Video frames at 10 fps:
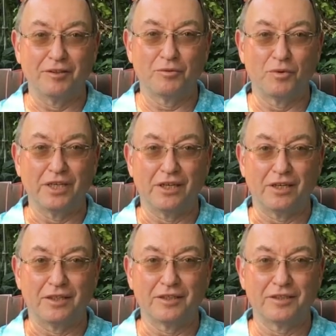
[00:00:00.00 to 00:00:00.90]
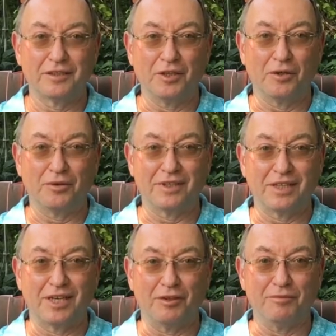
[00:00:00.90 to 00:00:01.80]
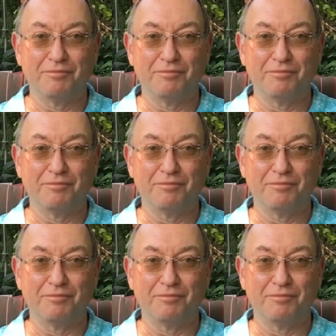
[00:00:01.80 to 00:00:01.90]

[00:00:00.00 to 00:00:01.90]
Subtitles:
we all know and love.